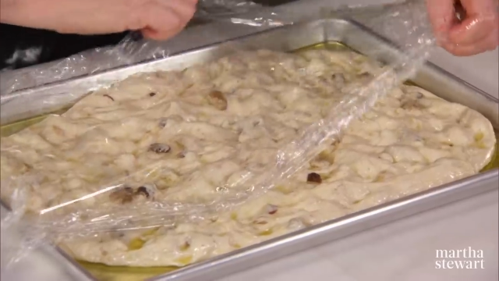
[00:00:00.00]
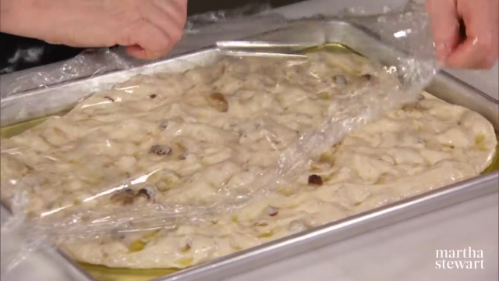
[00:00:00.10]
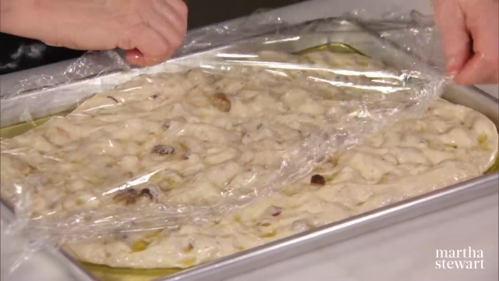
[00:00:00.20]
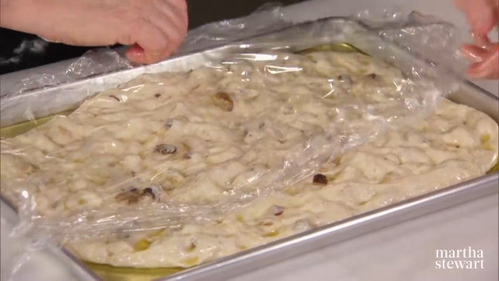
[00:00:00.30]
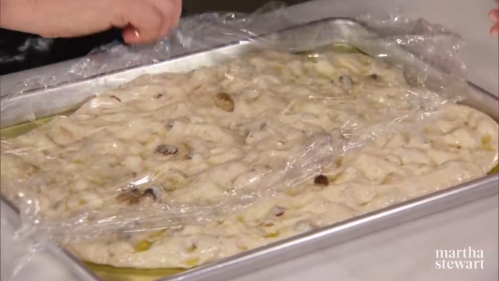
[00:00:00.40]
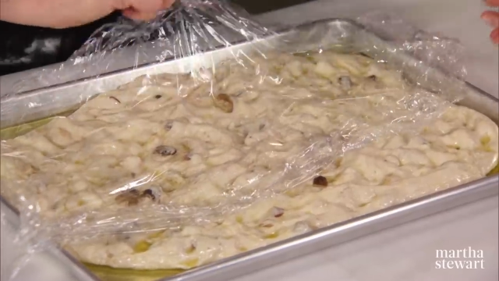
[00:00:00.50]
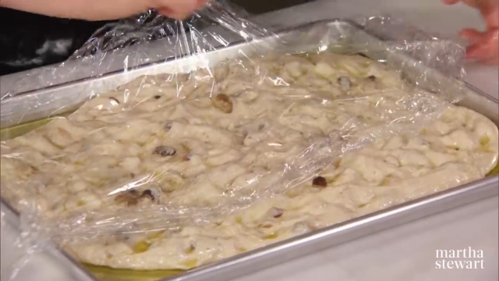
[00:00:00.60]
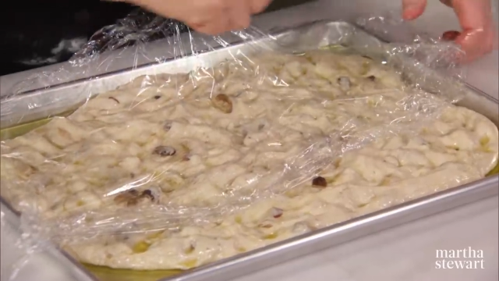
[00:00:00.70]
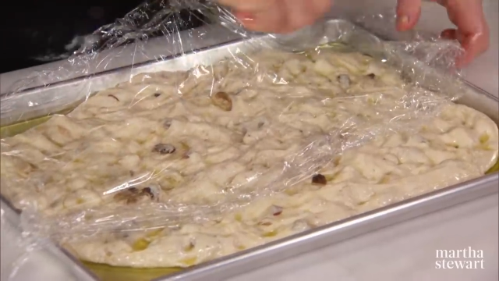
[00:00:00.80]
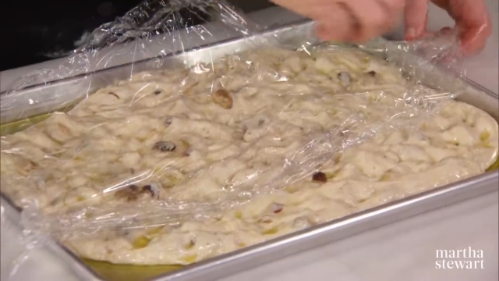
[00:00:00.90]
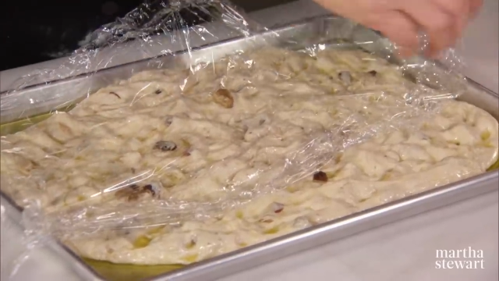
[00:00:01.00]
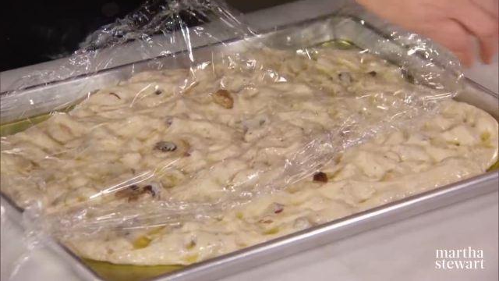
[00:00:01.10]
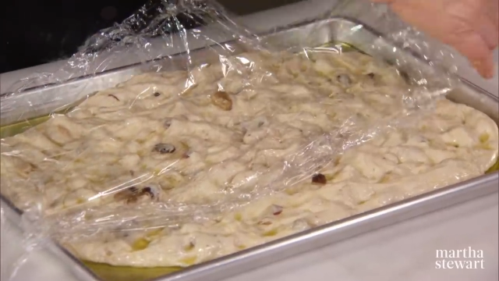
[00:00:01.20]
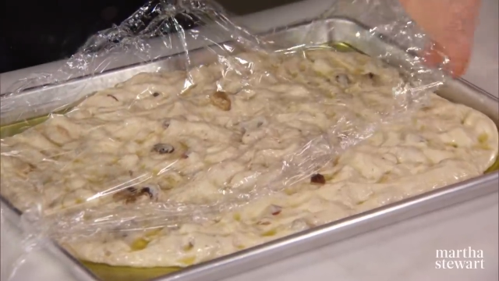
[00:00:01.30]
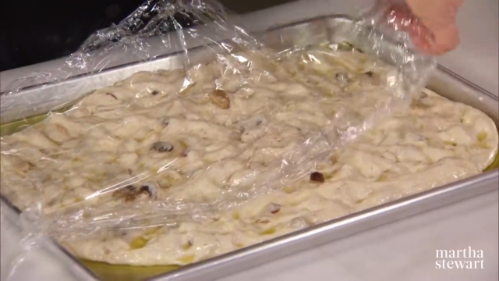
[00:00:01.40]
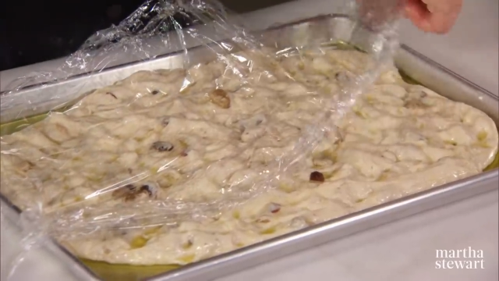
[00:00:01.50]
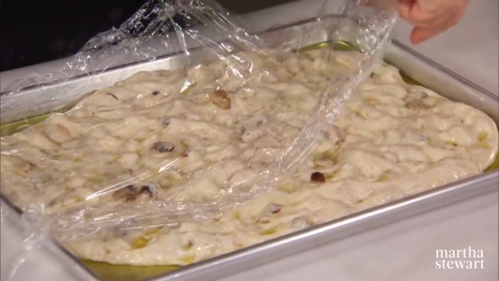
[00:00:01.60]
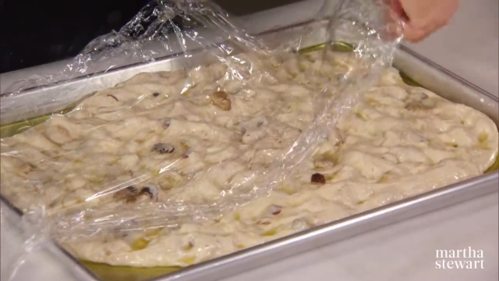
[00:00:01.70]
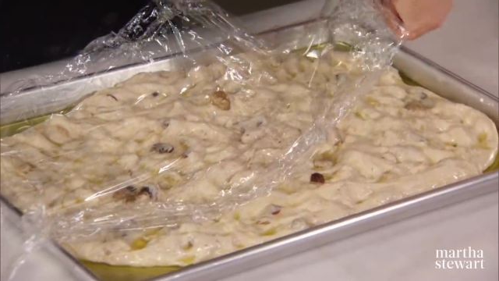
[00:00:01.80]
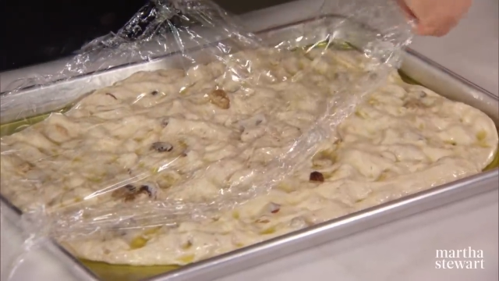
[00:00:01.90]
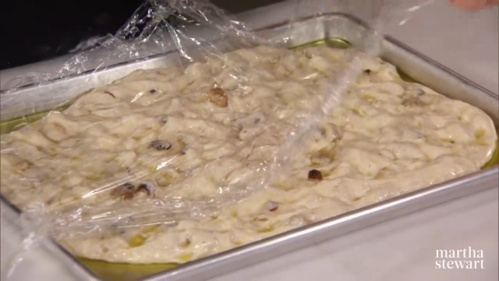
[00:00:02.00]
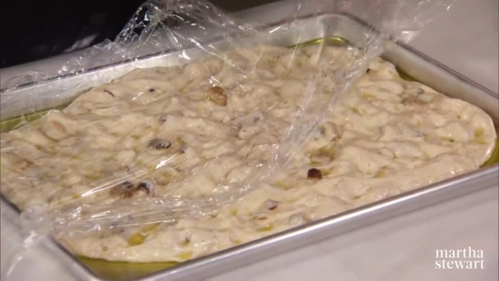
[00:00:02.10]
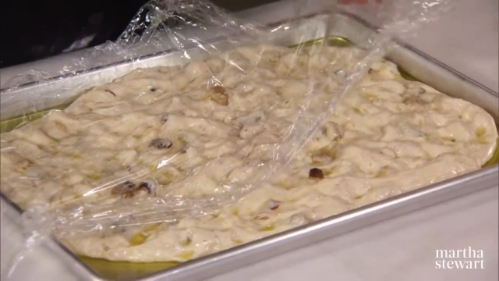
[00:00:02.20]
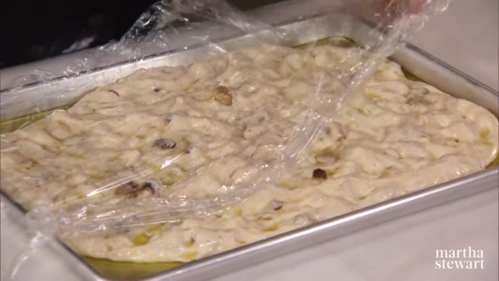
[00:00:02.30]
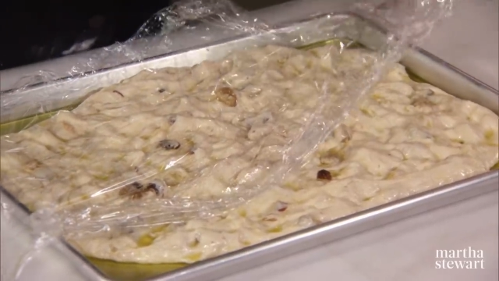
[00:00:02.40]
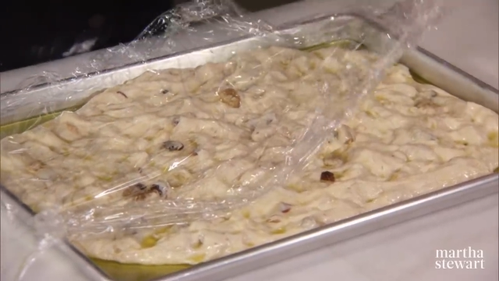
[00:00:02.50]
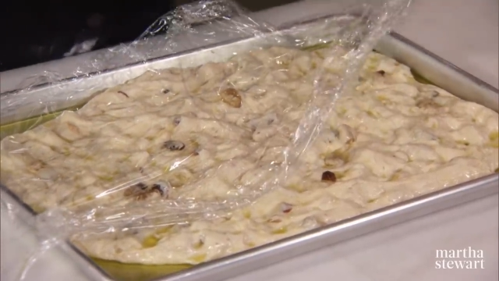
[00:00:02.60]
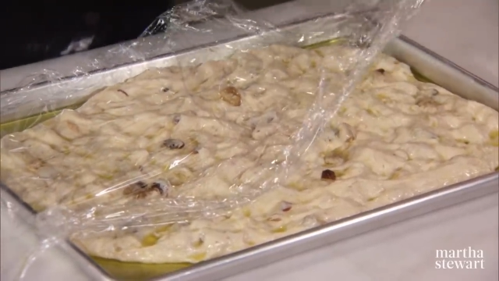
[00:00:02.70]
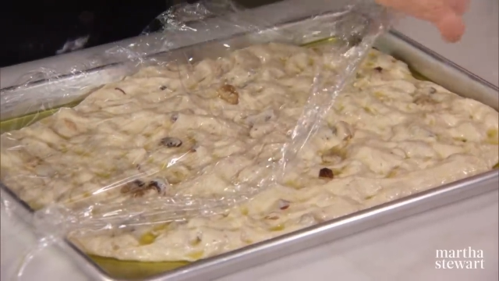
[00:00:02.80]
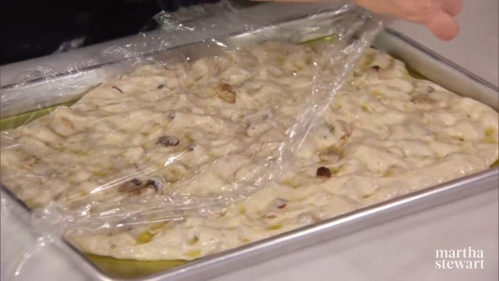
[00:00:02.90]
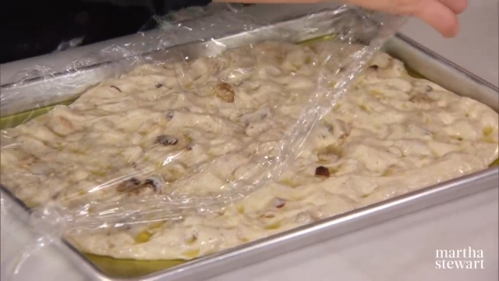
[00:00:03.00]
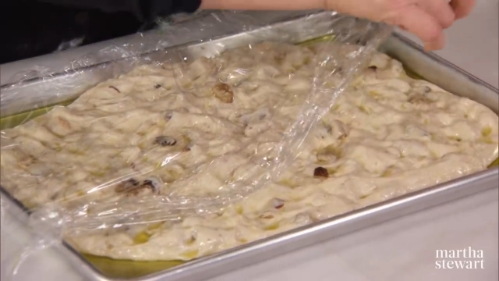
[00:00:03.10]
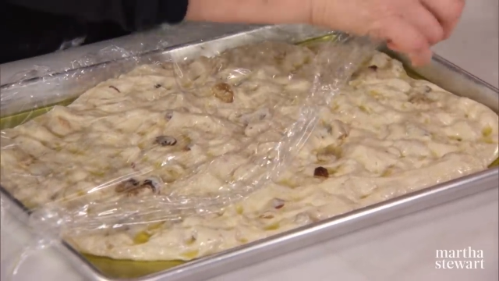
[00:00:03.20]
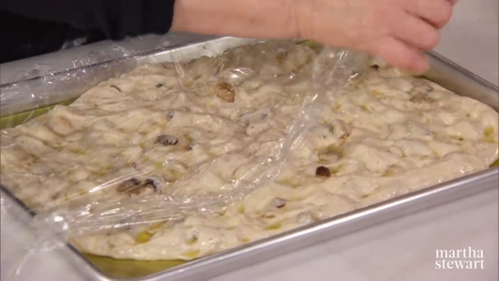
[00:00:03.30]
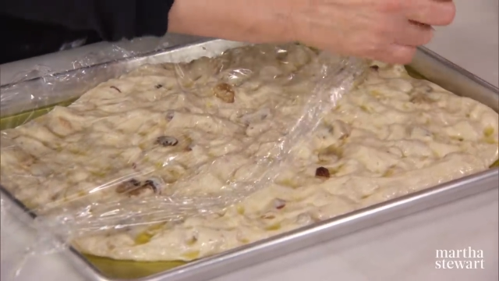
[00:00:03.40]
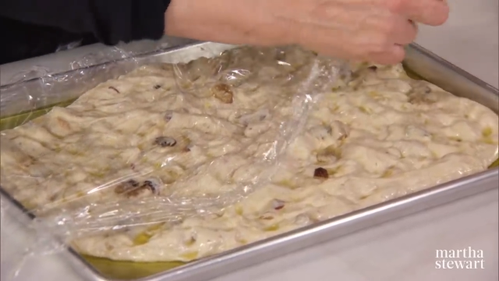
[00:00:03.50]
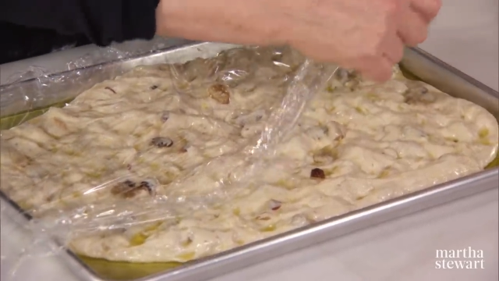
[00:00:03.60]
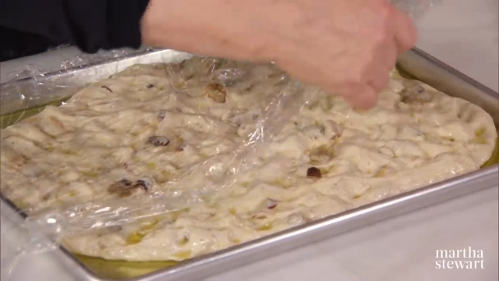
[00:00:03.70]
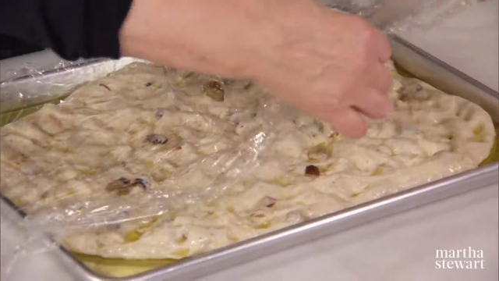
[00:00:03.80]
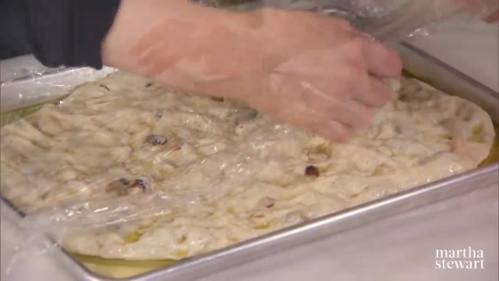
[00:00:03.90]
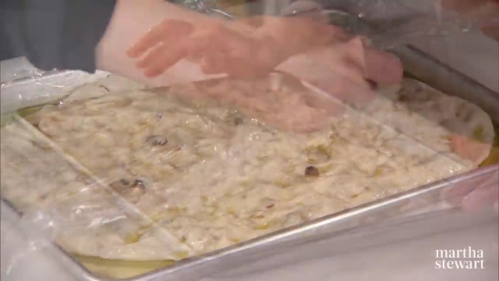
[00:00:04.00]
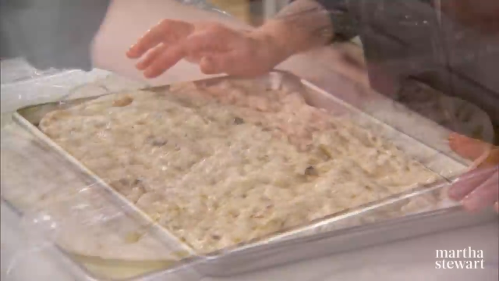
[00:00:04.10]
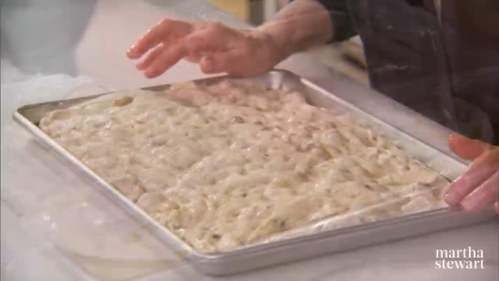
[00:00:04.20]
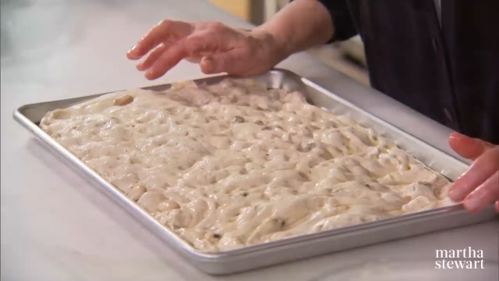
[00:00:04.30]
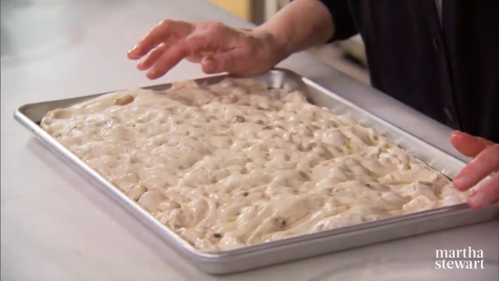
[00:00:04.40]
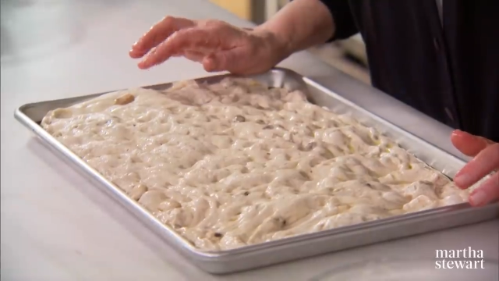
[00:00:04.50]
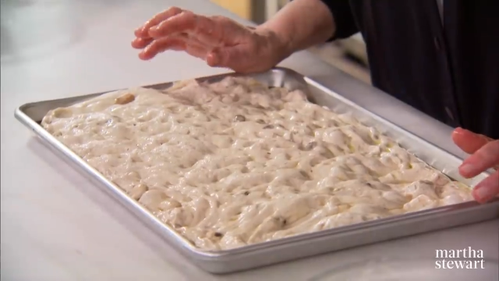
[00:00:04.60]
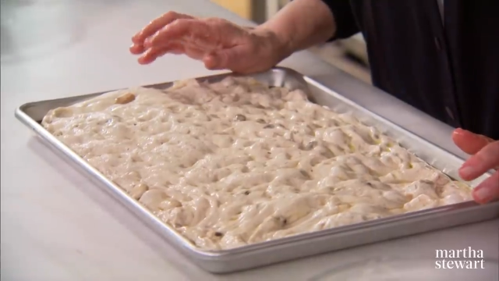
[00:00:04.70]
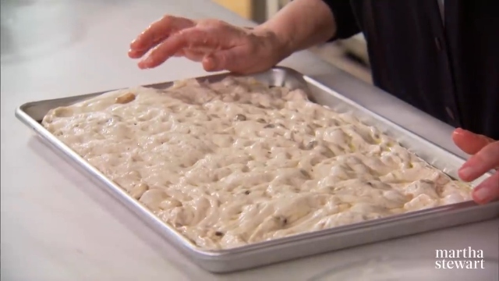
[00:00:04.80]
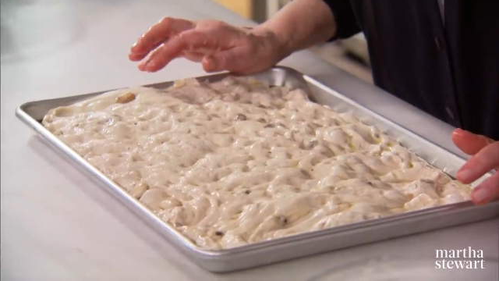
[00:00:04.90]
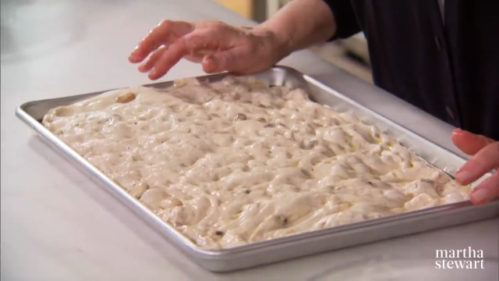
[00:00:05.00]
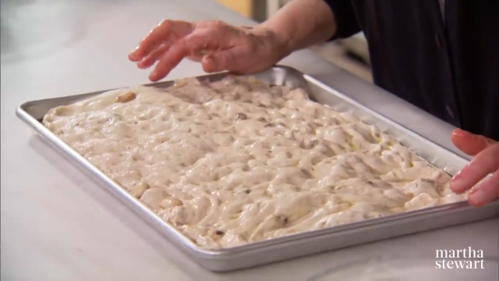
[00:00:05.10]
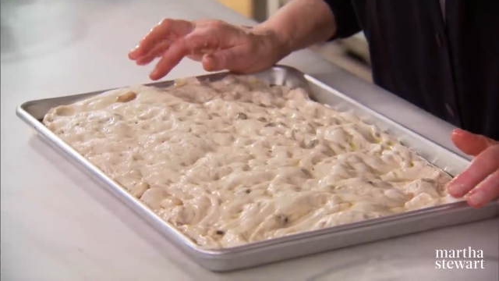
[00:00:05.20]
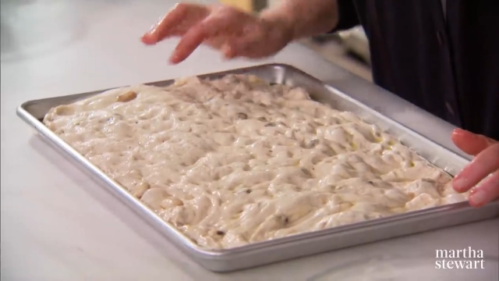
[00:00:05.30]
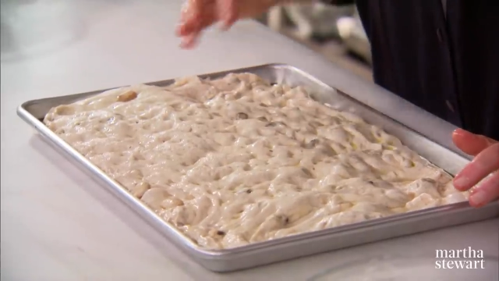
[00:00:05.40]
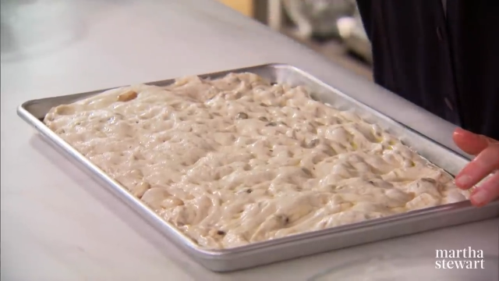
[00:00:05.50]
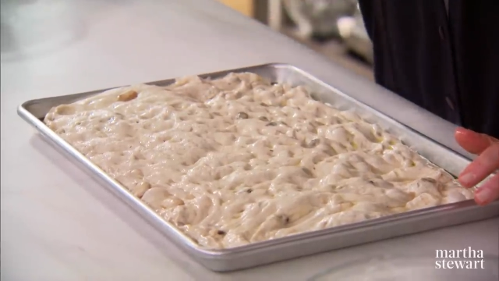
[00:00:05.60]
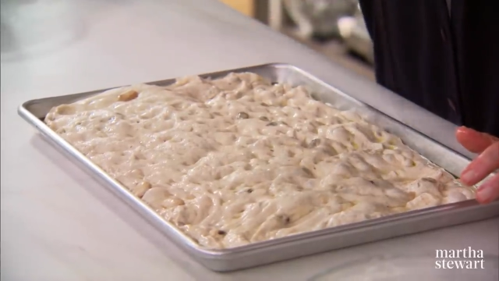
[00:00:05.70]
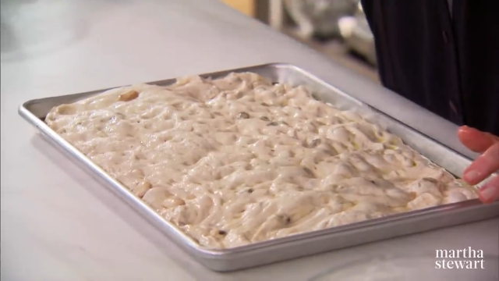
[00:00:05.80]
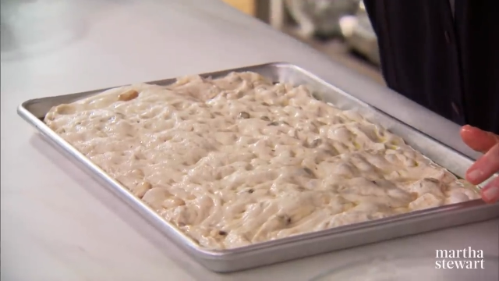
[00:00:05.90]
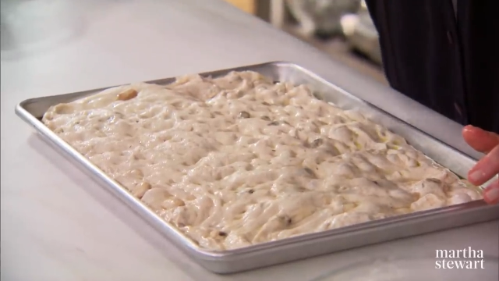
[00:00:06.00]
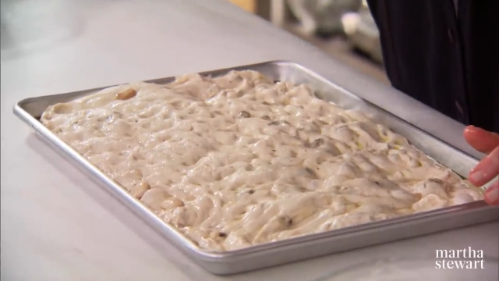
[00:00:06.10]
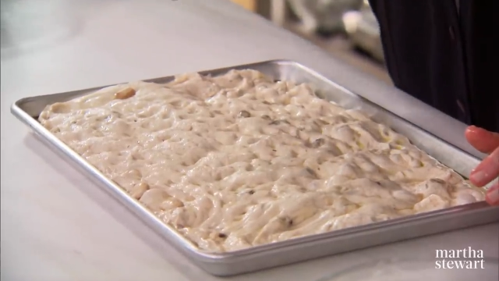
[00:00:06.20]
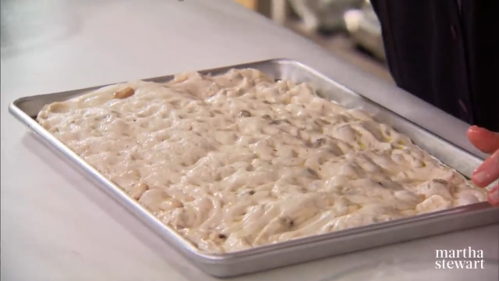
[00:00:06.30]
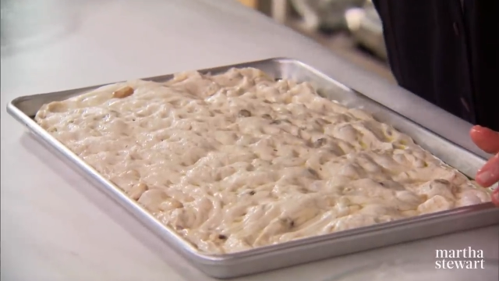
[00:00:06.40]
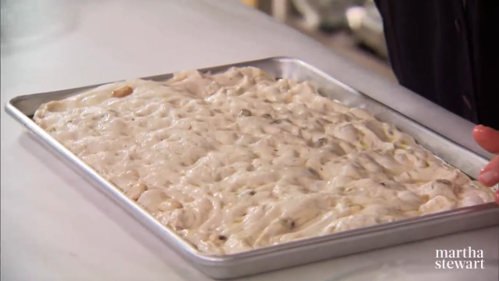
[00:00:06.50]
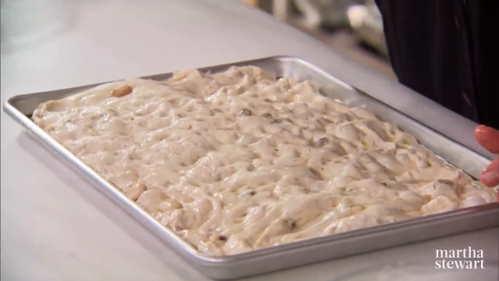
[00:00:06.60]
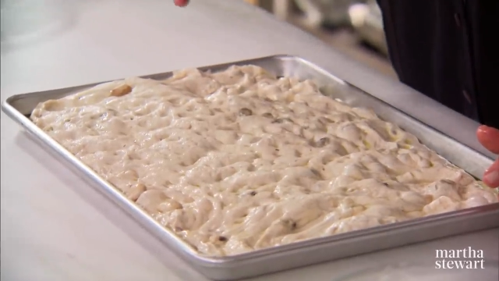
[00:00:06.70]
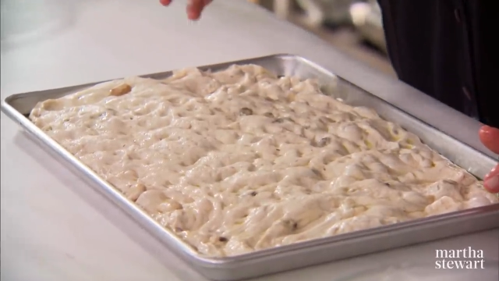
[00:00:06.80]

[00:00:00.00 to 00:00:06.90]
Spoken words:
(no speaker visible)